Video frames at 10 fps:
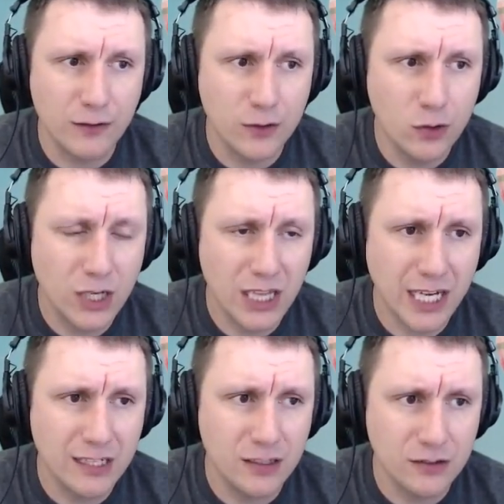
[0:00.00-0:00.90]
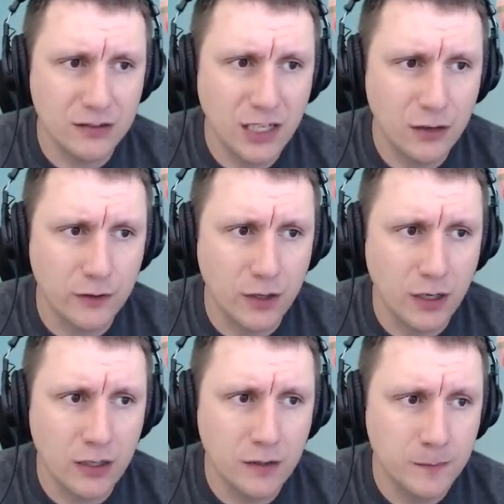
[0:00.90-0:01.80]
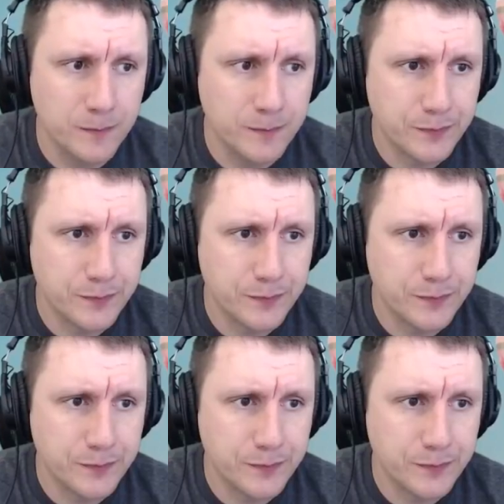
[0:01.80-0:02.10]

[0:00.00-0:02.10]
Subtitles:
if you collect it yourself or not.